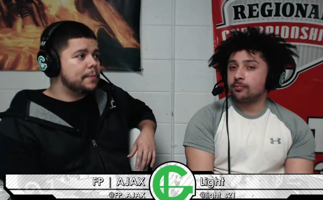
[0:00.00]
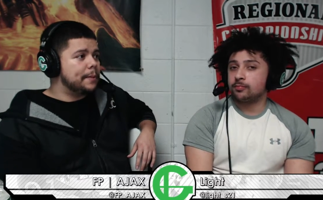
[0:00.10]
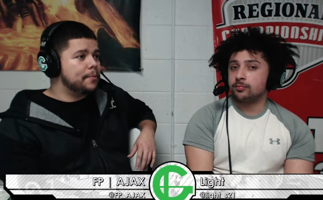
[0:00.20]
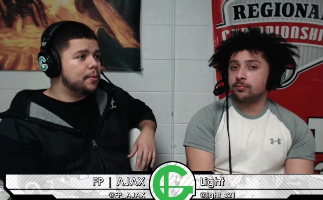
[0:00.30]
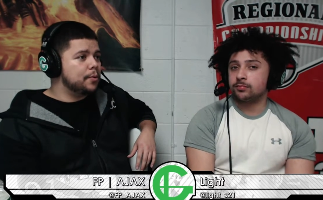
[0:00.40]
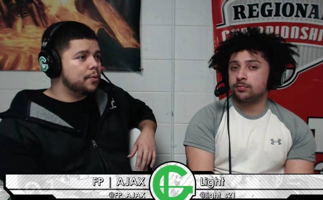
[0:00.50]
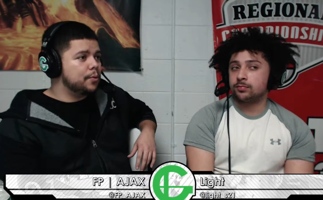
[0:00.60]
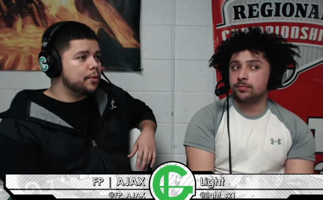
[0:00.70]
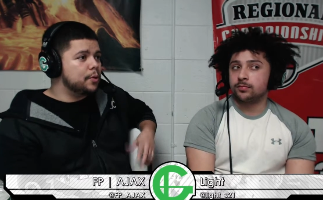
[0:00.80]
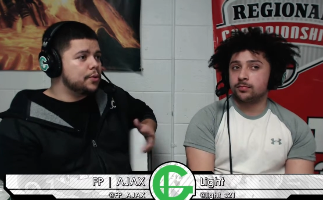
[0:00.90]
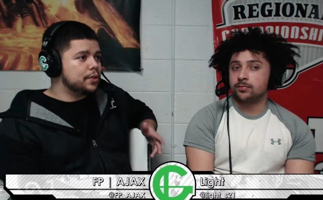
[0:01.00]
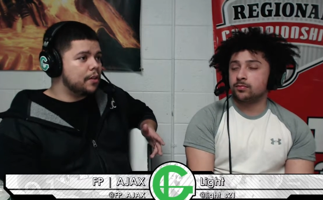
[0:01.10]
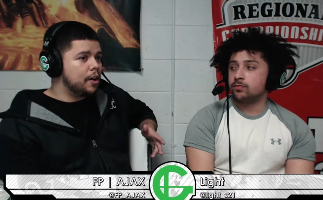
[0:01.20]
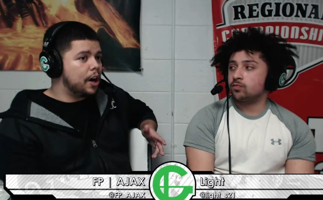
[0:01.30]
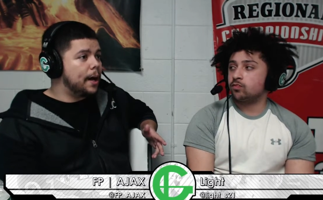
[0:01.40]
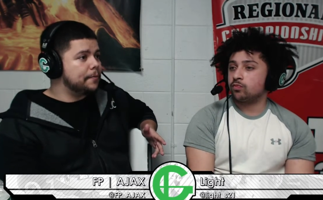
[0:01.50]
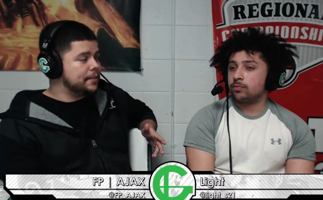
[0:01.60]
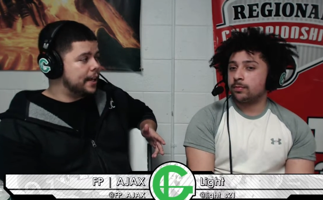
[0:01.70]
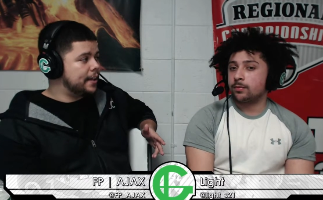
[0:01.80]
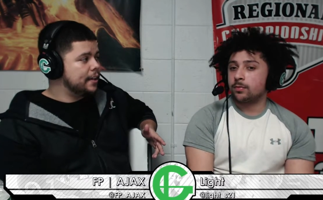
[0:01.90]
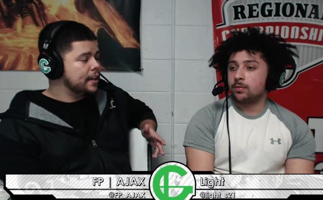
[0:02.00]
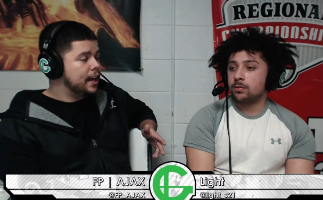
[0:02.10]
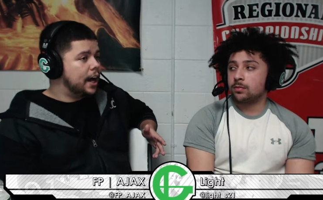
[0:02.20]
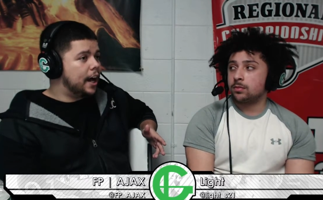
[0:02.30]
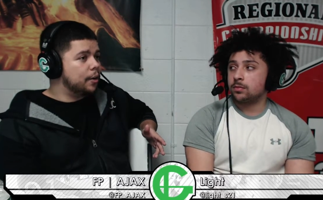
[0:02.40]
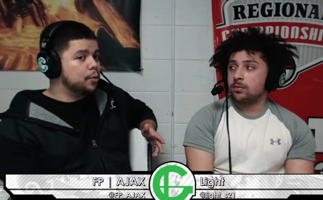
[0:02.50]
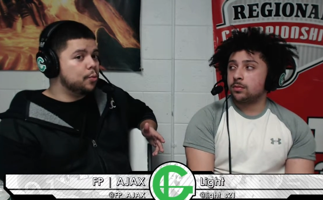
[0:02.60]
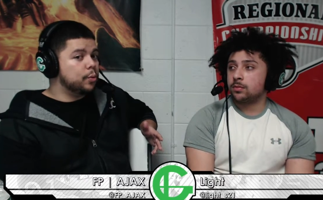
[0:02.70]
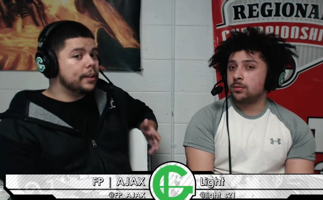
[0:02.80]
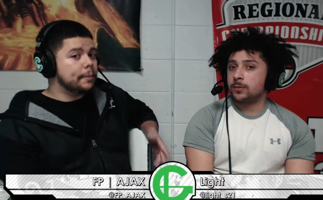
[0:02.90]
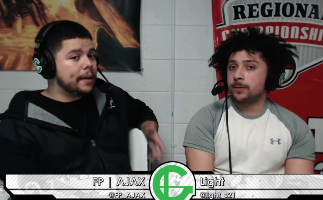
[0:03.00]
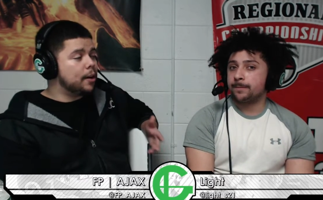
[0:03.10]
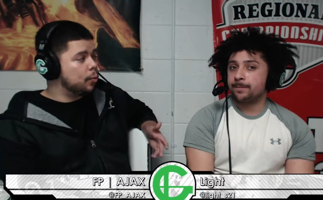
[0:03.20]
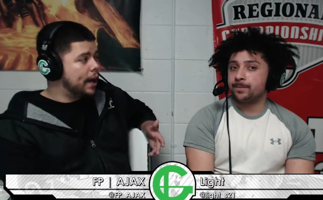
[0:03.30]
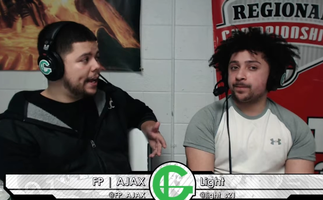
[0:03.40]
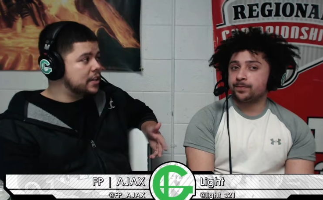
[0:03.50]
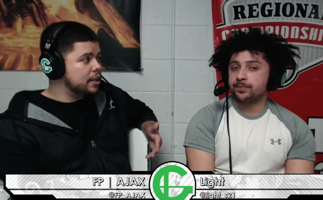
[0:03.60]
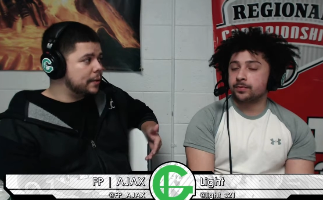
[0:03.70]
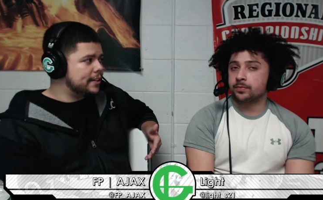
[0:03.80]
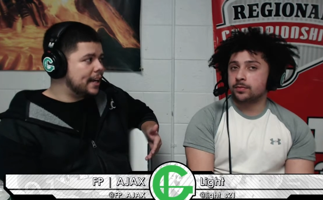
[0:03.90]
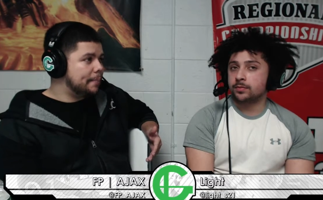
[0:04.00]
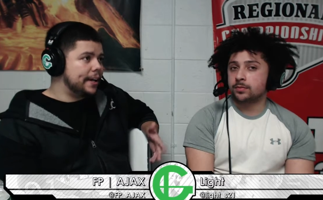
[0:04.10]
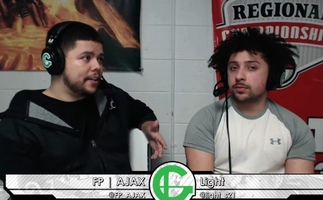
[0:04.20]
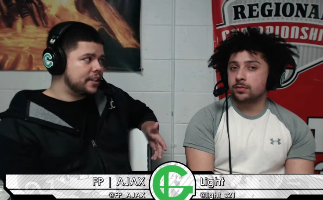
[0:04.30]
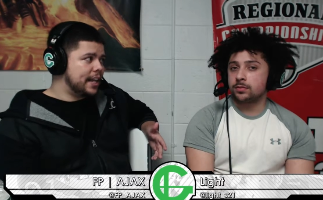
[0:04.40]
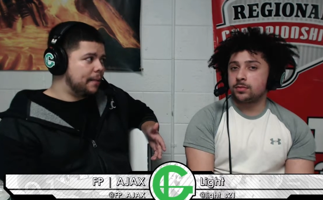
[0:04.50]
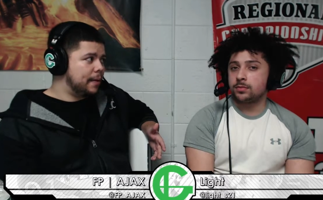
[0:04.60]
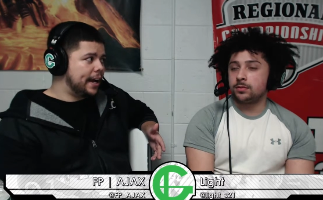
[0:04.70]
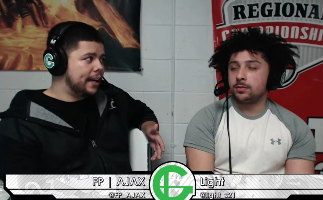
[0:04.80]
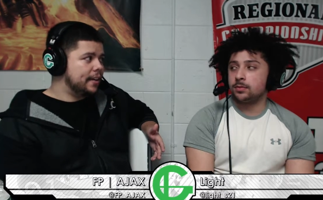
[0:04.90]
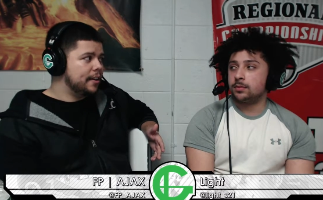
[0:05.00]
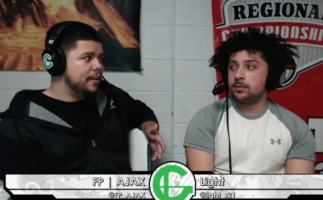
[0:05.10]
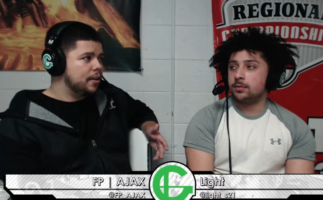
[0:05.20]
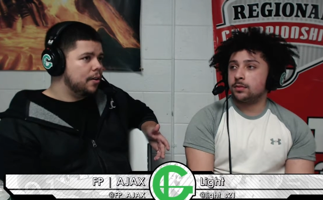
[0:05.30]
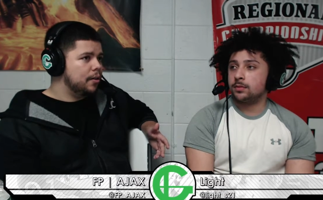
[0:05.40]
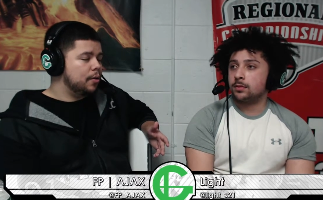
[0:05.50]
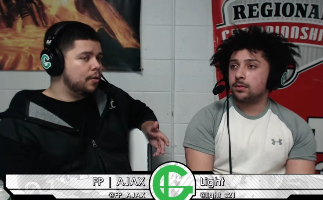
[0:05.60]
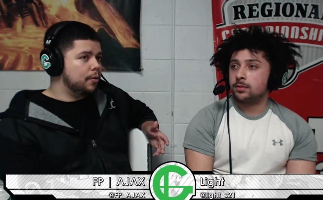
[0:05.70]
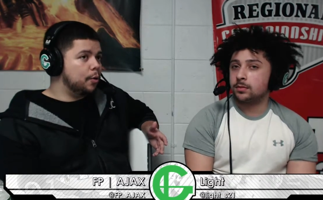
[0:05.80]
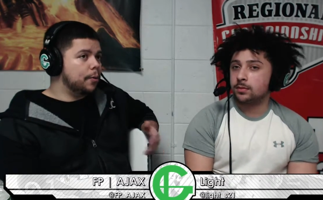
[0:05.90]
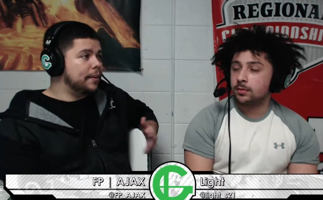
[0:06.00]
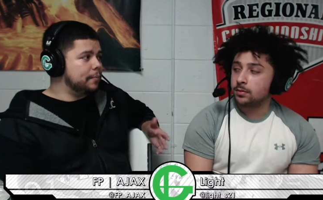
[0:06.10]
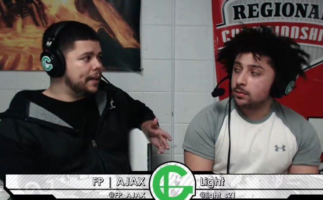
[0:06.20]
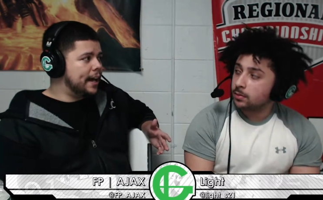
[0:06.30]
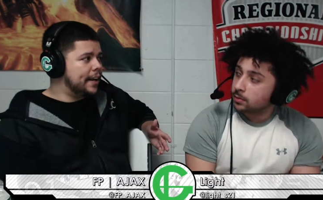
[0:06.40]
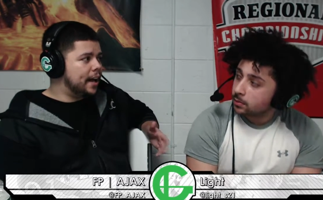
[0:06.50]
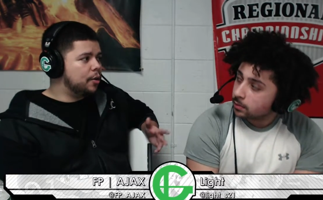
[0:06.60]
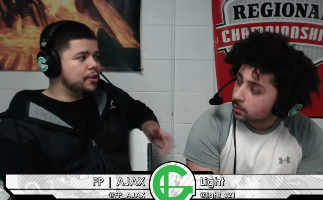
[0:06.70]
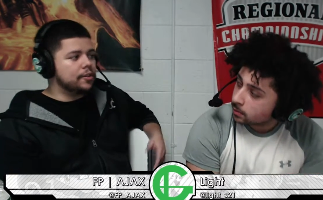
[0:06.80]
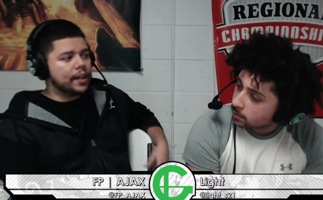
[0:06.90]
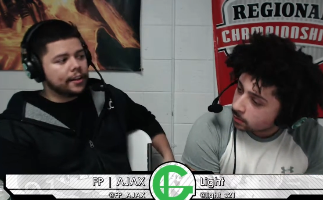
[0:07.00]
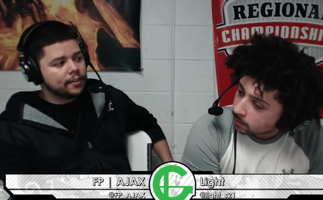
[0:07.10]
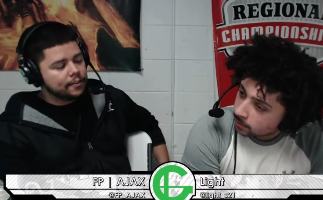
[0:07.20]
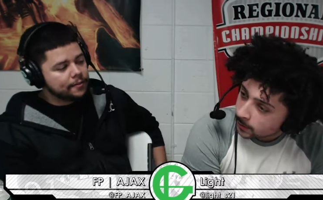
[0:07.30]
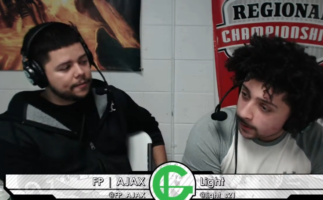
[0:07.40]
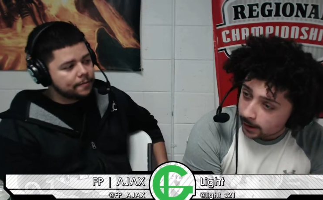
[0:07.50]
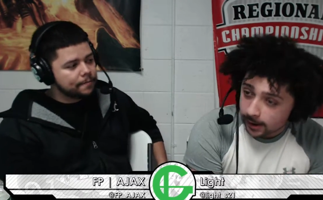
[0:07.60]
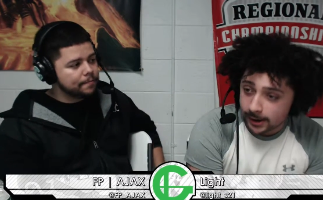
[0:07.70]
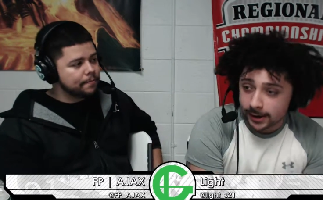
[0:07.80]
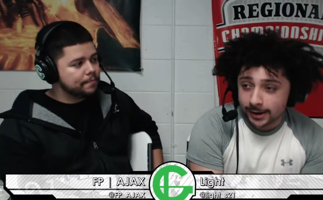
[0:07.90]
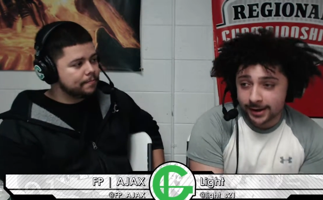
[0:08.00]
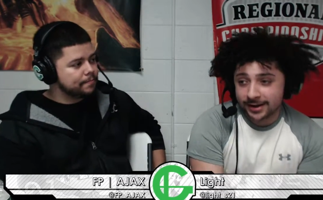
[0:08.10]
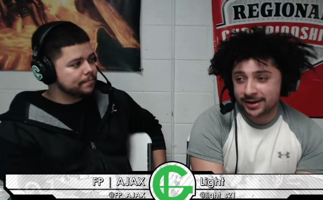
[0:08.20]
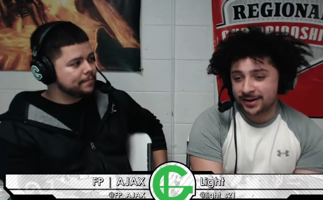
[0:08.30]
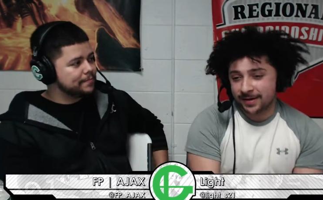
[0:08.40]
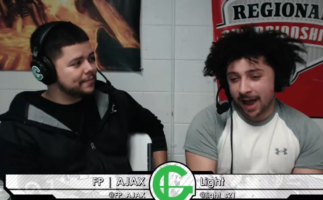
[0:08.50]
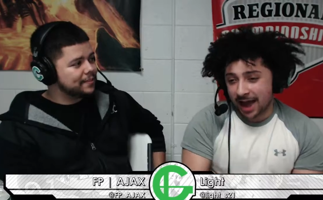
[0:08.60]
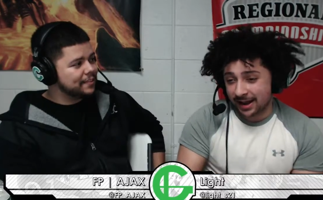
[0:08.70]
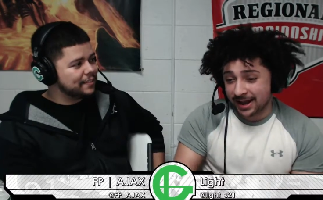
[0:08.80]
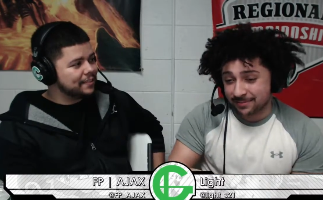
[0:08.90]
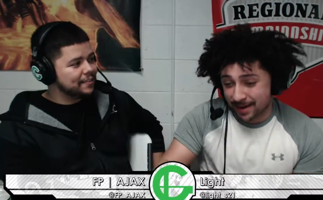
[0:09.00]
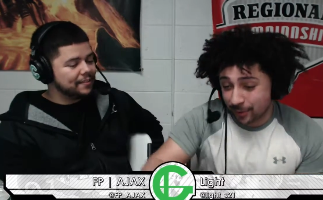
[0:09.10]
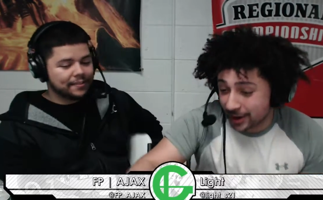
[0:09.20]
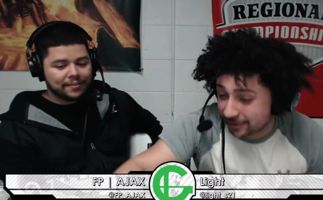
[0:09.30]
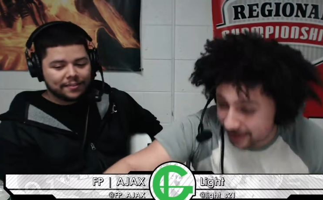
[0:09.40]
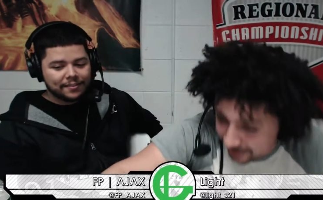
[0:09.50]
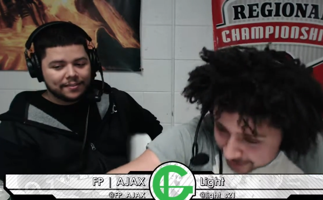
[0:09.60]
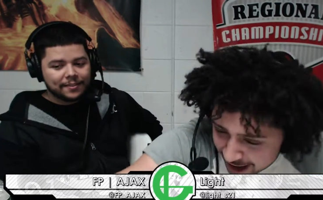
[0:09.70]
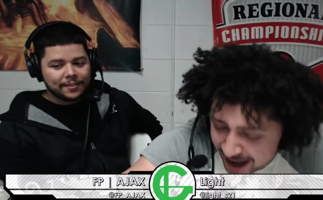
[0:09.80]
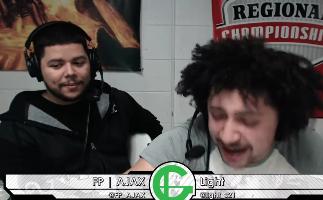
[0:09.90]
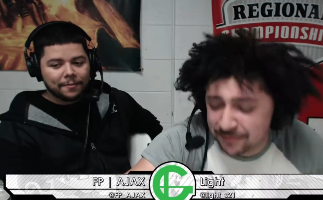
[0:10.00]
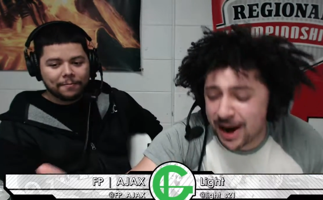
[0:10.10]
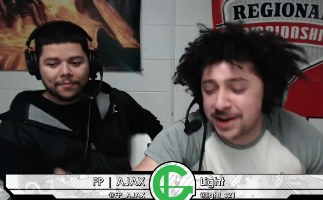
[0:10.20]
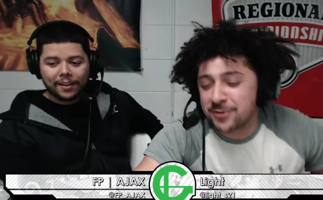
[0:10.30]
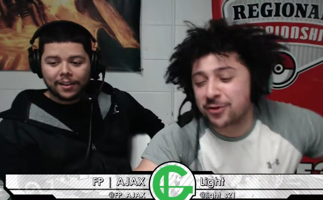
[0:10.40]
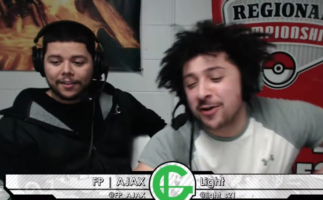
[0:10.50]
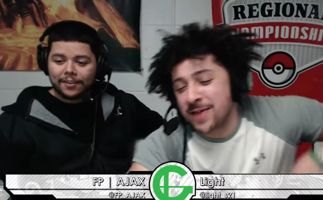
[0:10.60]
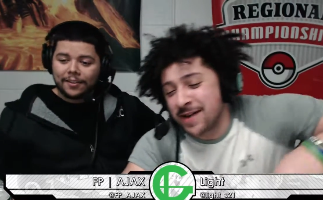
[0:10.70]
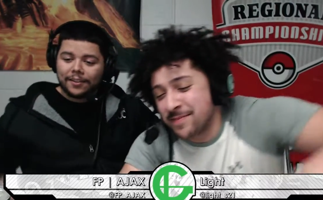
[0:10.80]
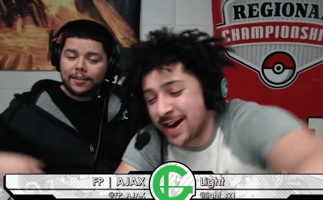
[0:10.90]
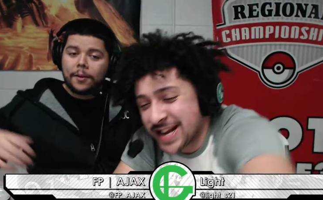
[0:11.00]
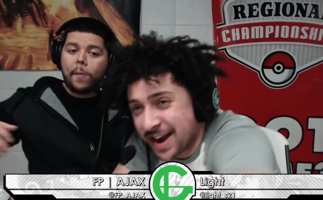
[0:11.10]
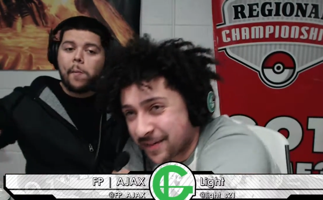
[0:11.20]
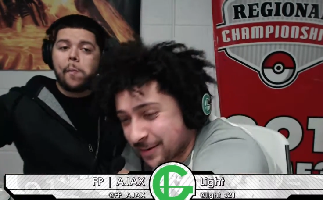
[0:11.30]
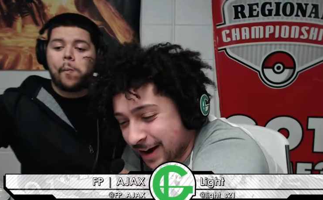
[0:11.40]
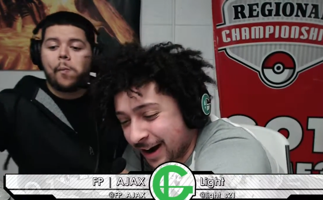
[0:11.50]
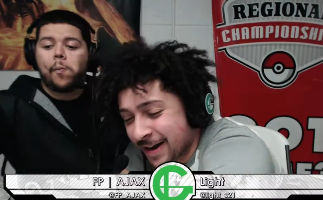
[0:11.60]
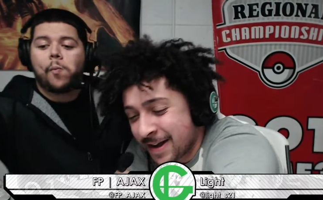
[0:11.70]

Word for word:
Speaker 1: people who you saw offset, uh, who really made a rise all the way to top eight in the stack bracket,
Speaker 2: or even beyond that, who did you like? Uh, I like my boy Chris. God, why'd you throw my money everywhere